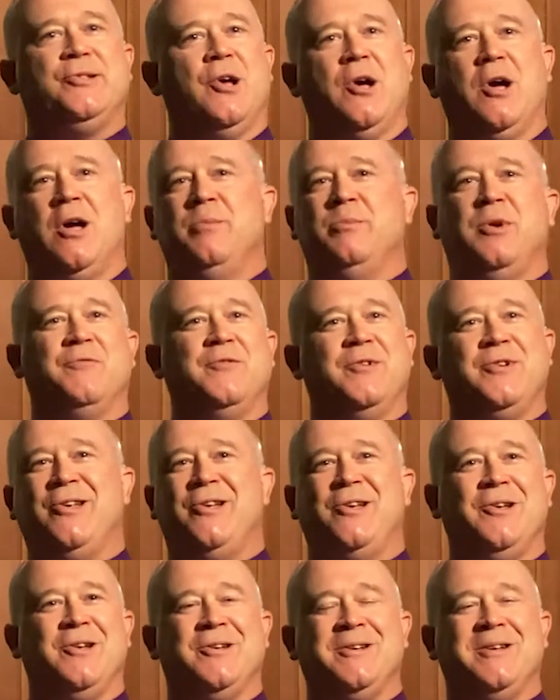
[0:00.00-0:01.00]
time, every
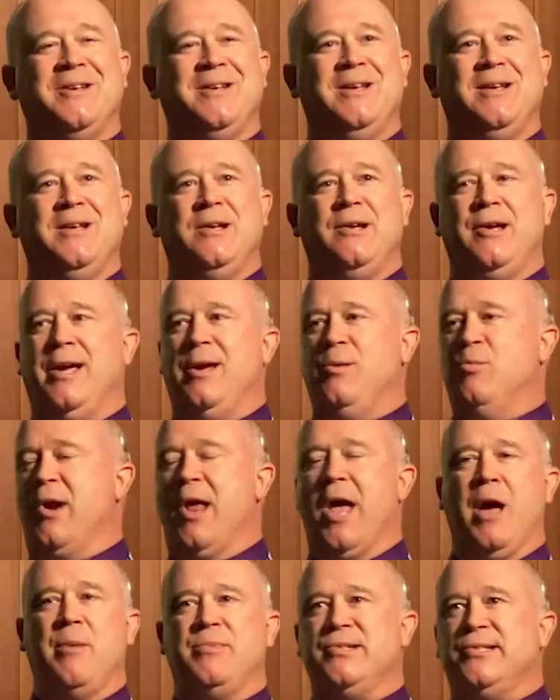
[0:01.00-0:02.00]
day. And what
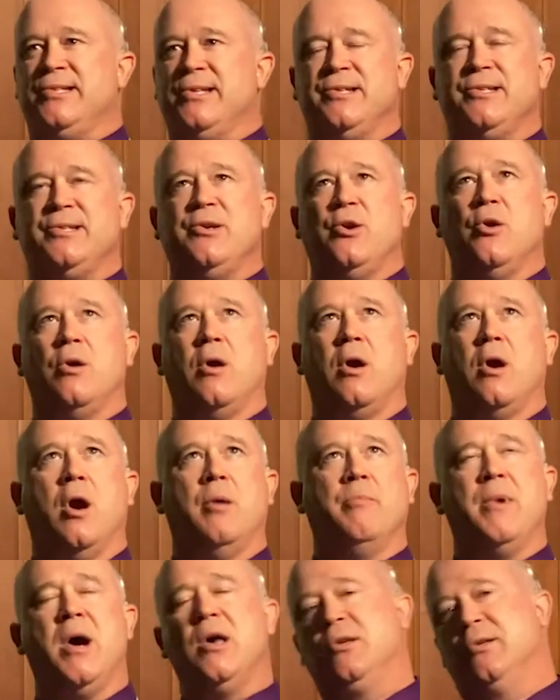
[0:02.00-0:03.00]
happens is, you know, our, our
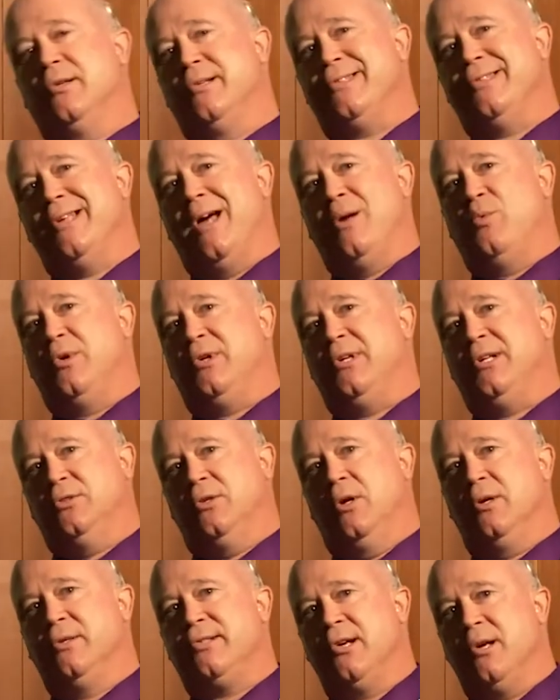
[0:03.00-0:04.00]
model is not really
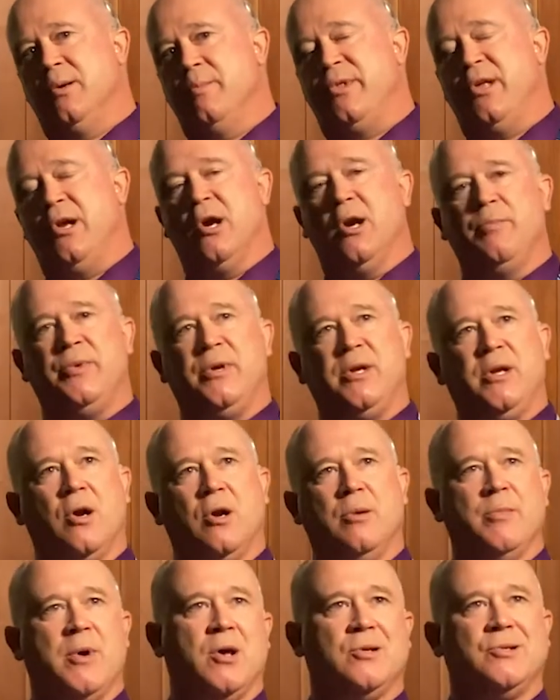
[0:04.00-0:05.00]
long-term therapy. Our
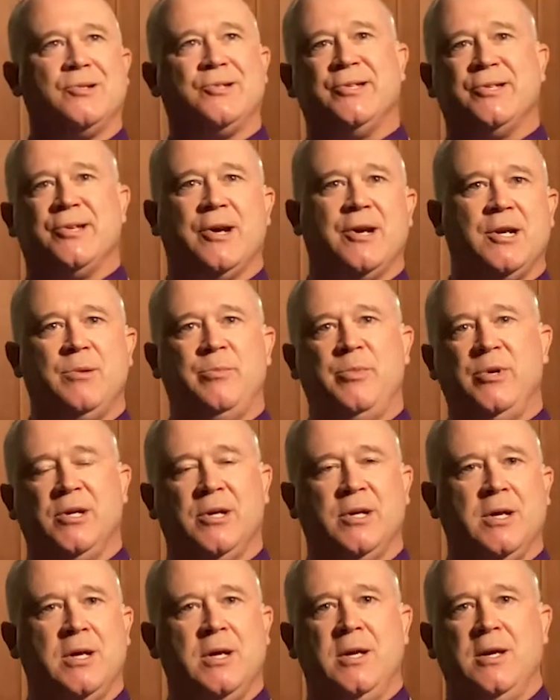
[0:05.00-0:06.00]
model is designed to
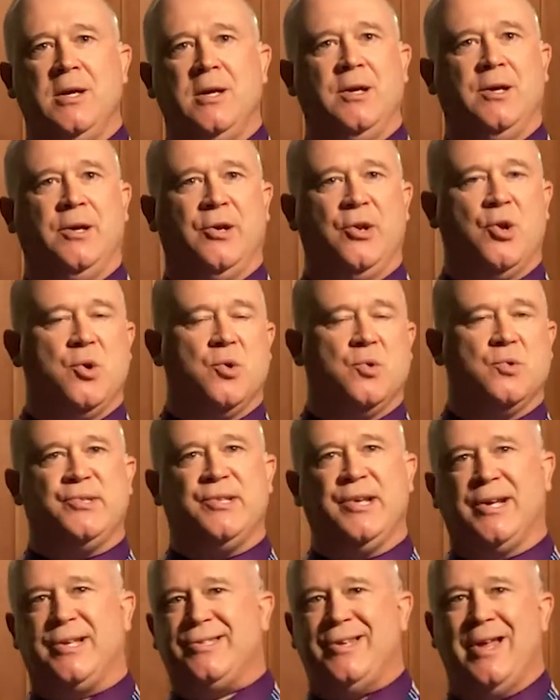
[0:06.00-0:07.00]
be, you know,
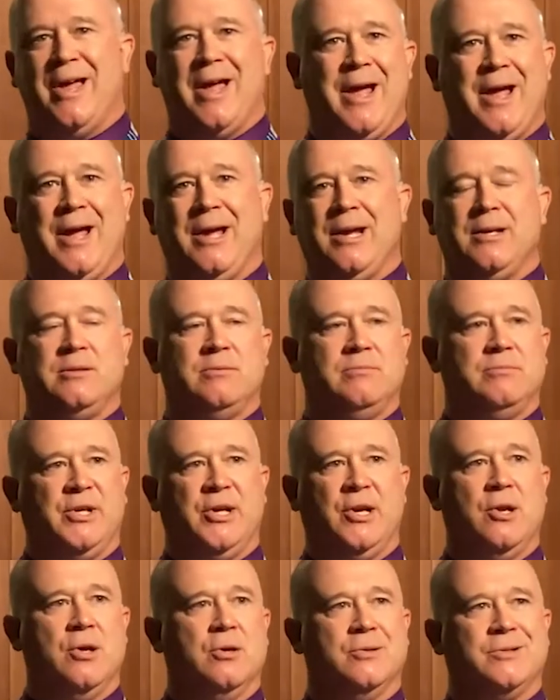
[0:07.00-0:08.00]
six to eight, you
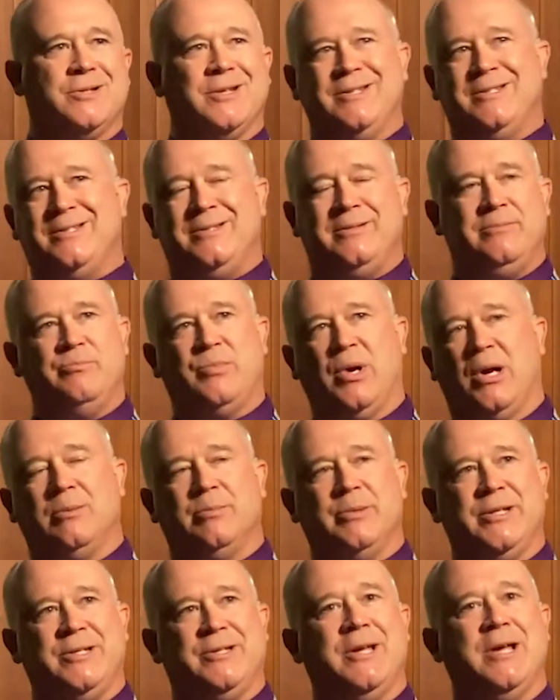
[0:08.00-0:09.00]
know, to
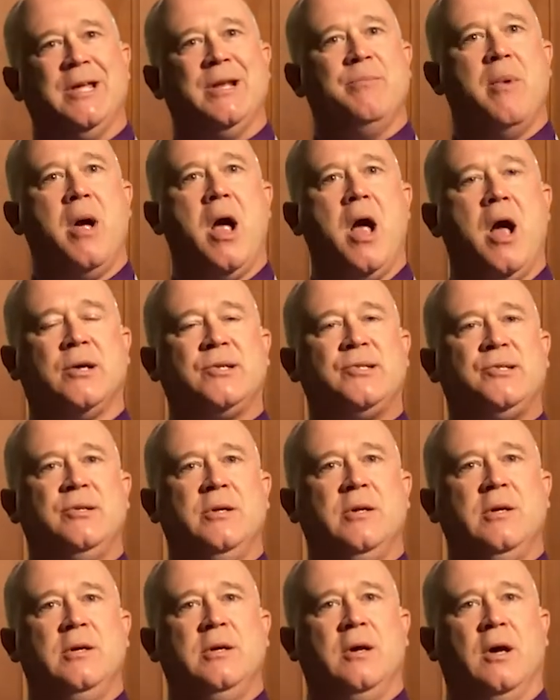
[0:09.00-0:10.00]
probably 10 max
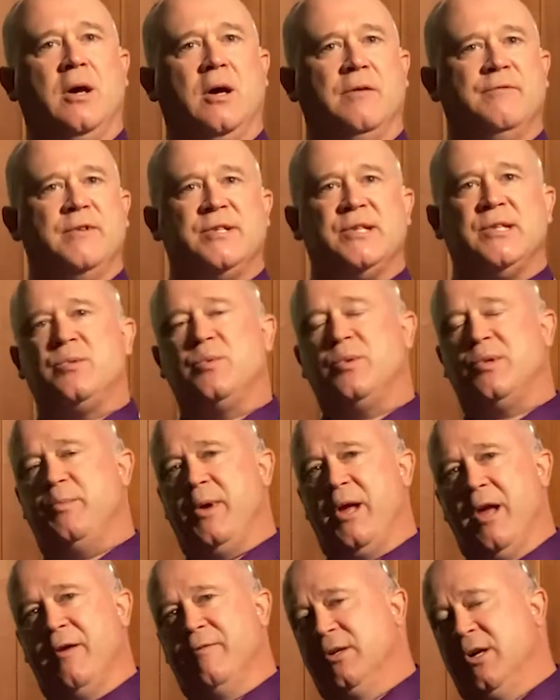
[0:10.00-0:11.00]
uh, visits with a
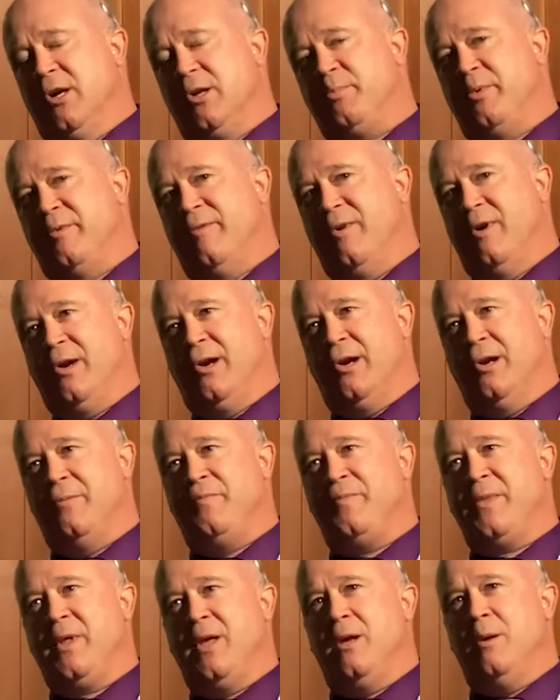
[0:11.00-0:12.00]
behavioral health provider.
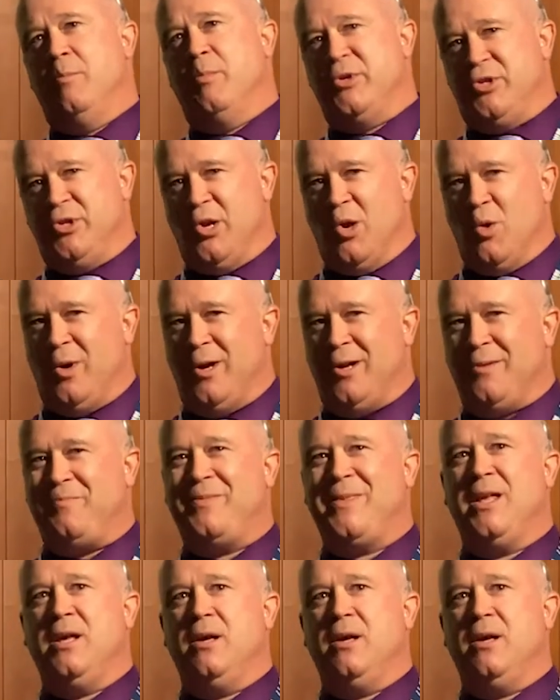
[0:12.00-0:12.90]
But you know what?